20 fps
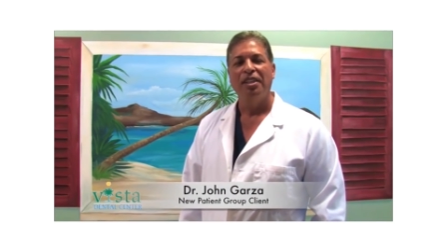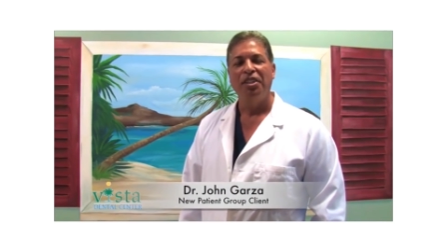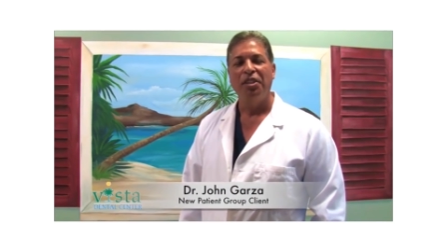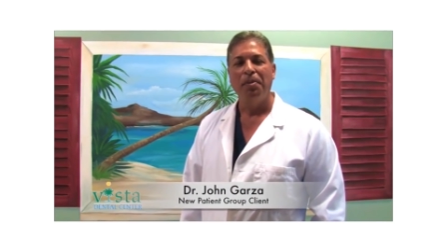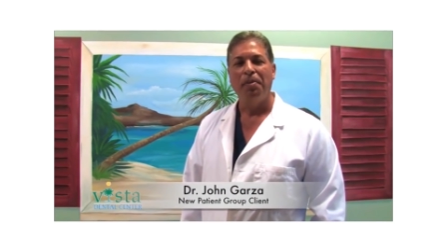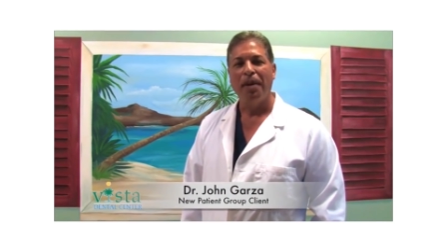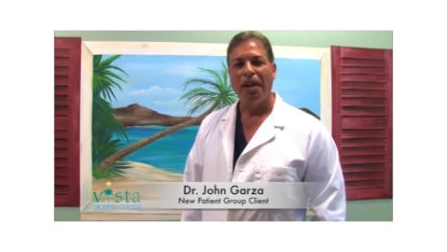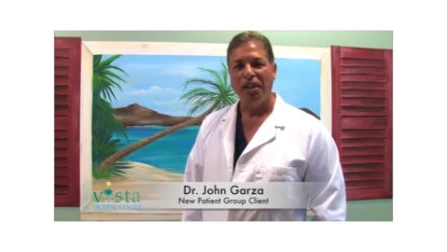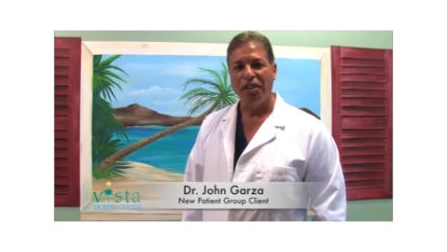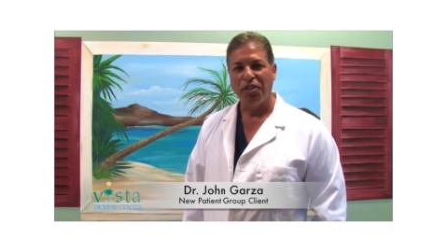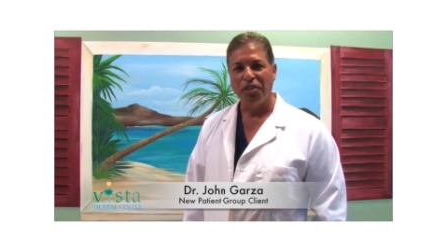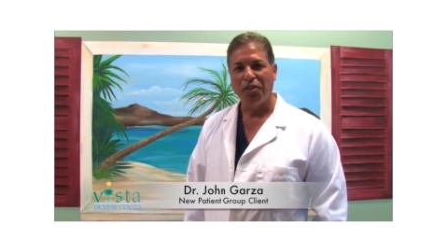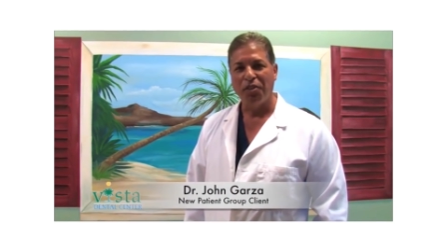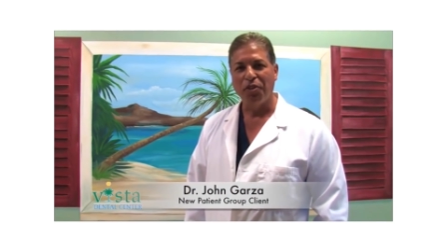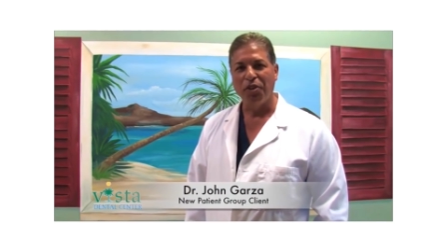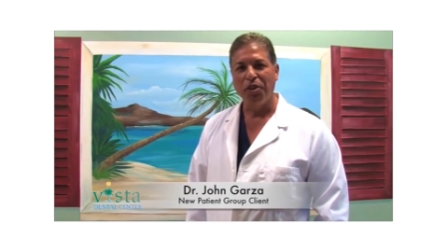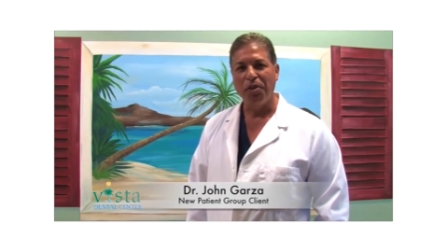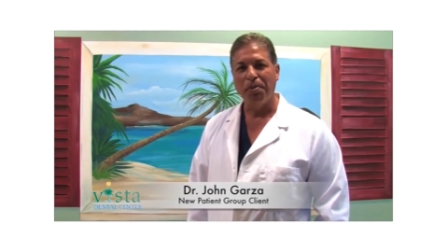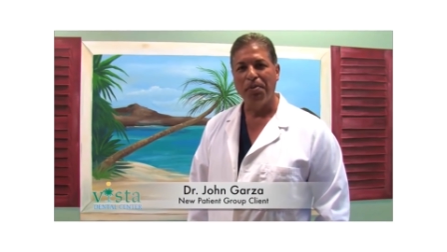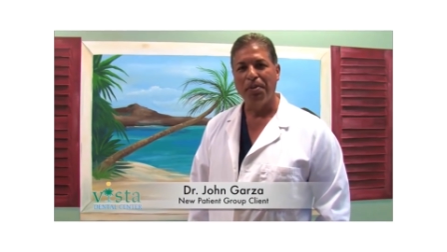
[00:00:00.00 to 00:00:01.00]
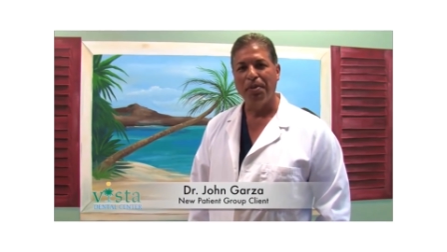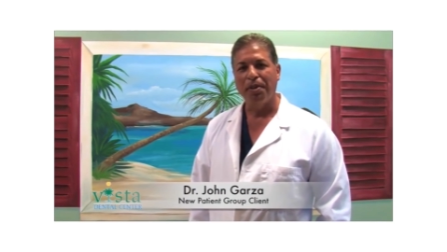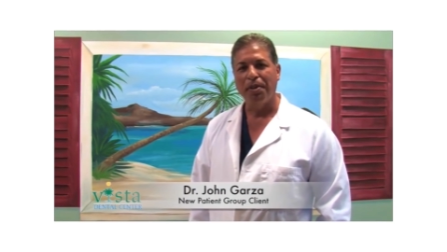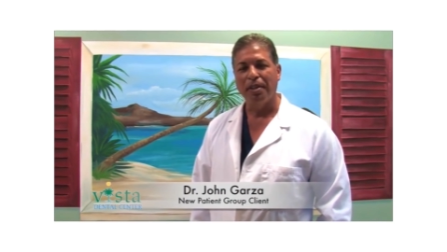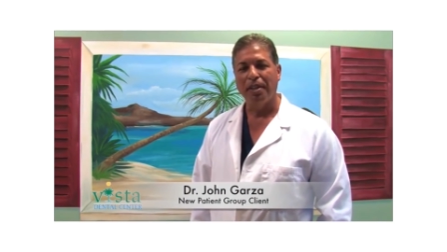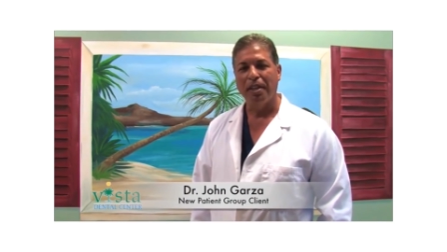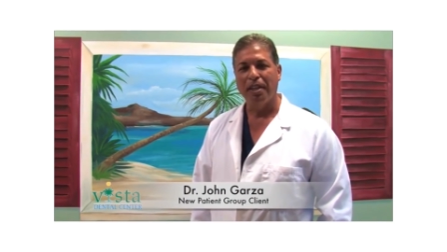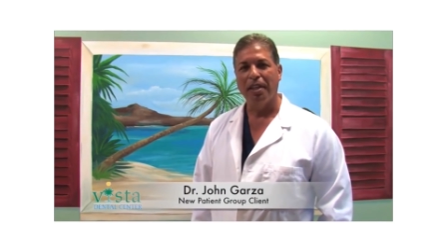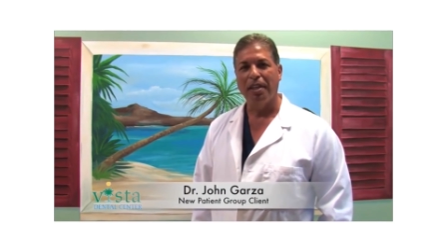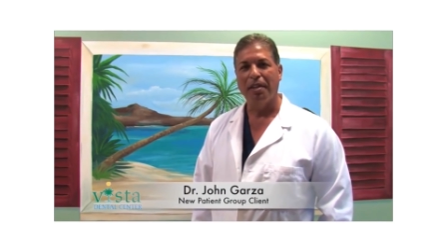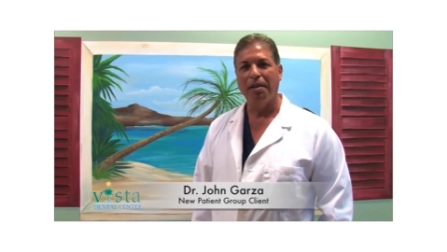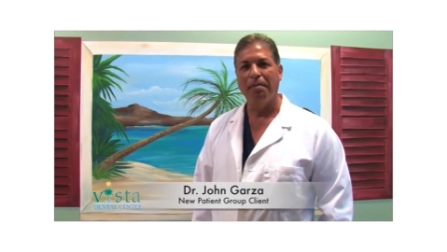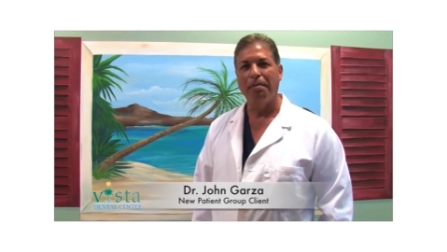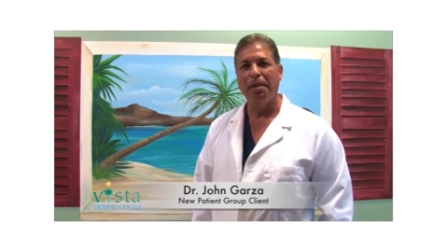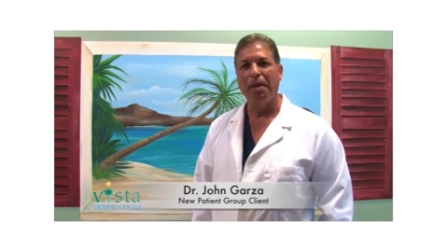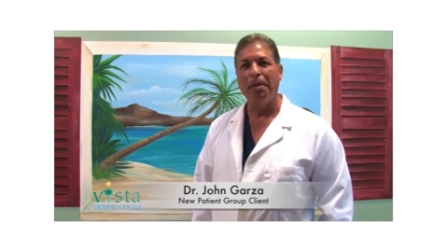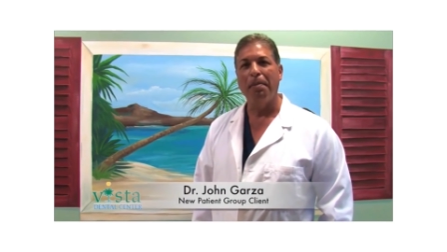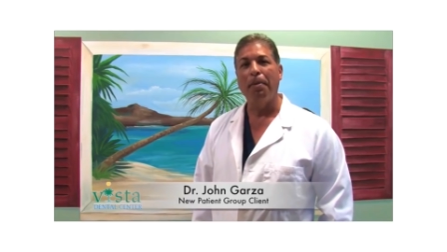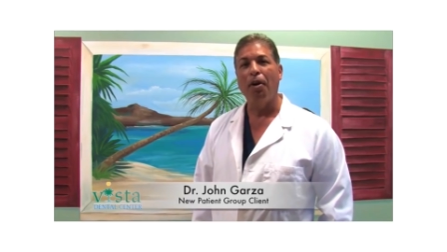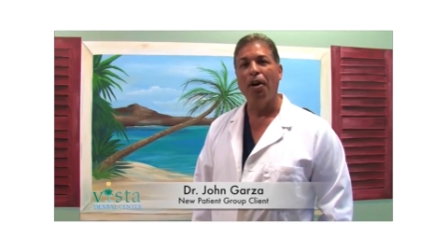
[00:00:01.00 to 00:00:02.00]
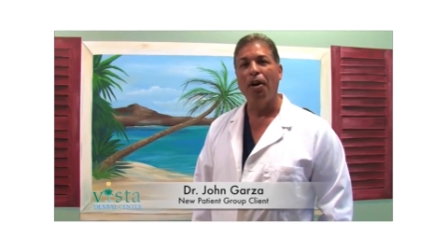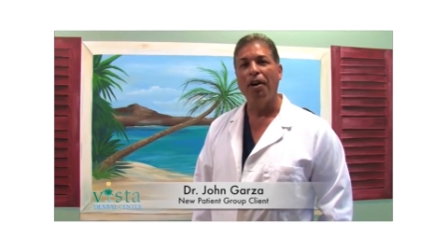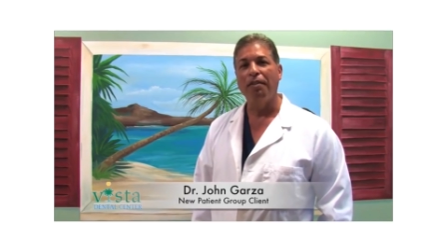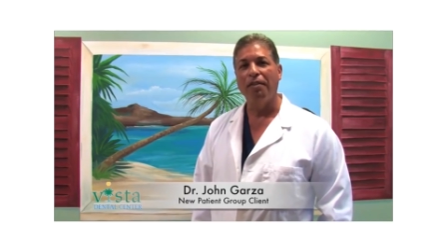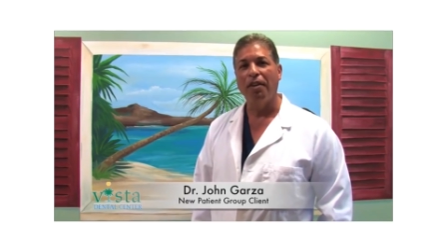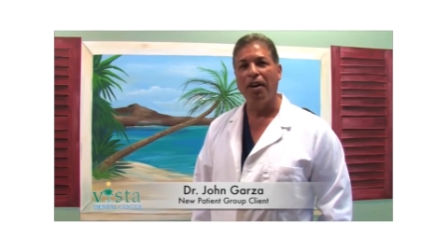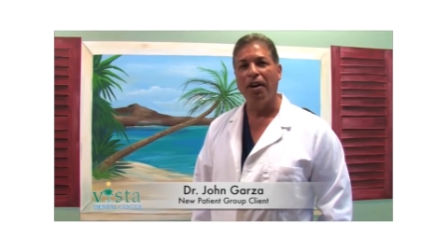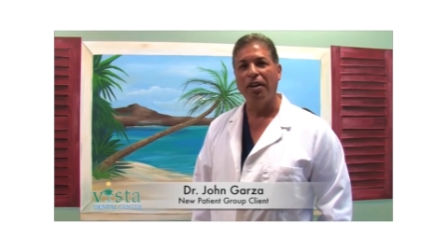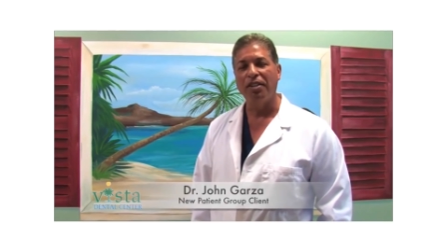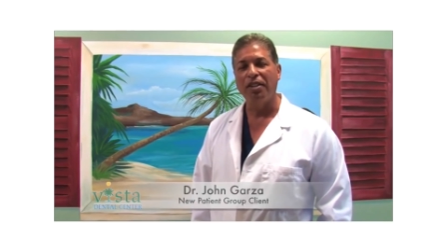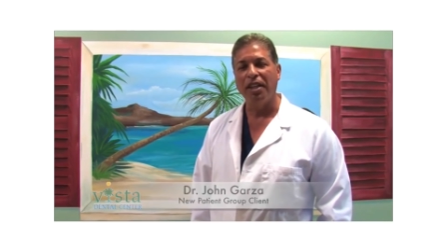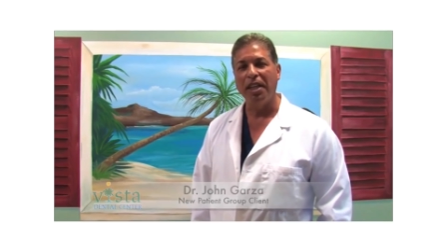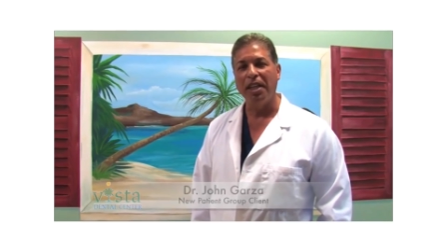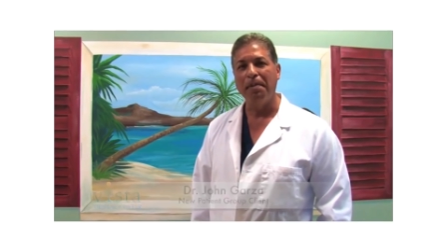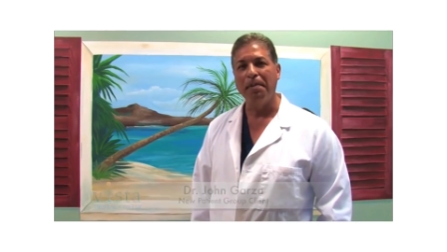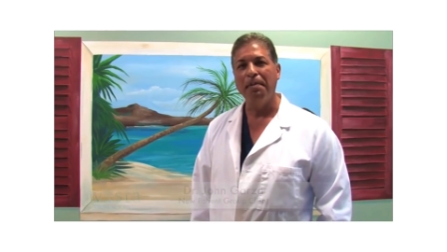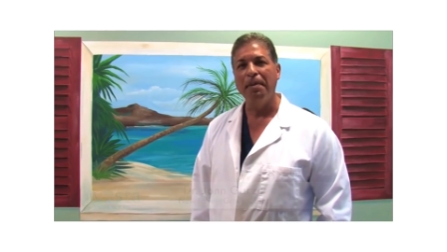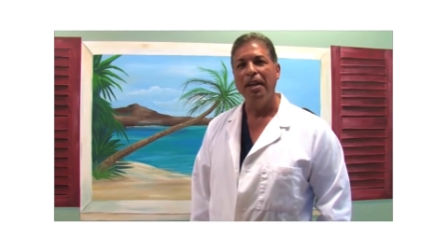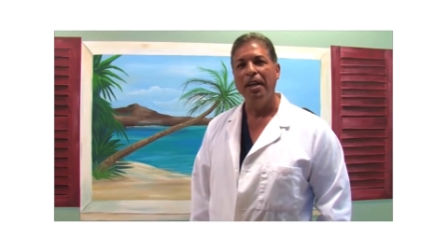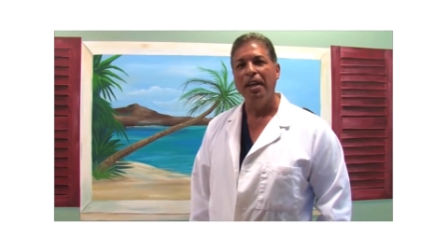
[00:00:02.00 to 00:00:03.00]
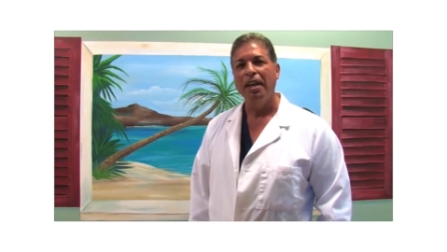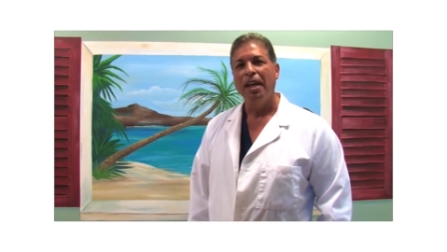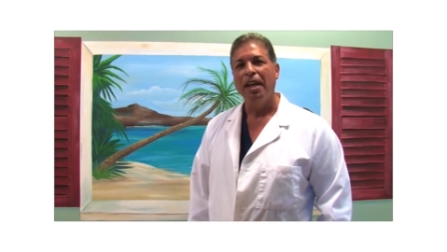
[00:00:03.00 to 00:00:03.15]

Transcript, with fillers: New Patient Group be part of our team.